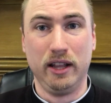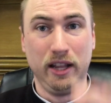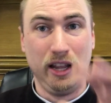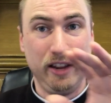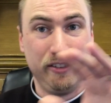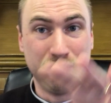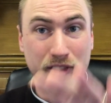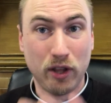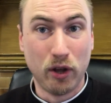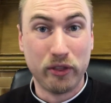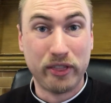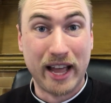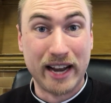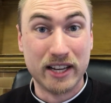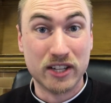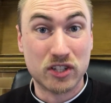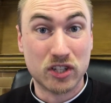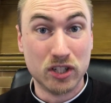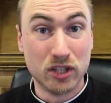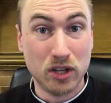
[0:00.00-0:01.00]
Even though that
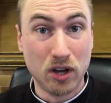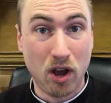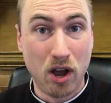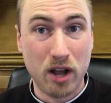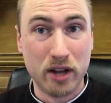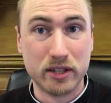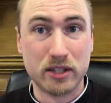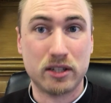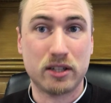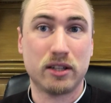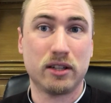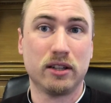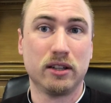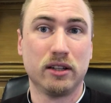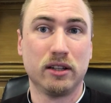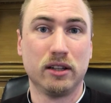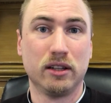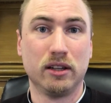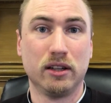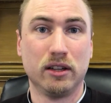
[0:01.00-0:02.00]
is not,
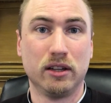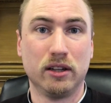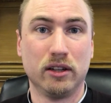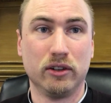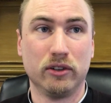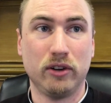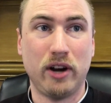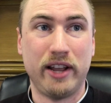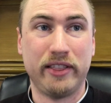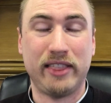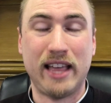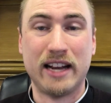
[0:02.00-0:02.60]
right,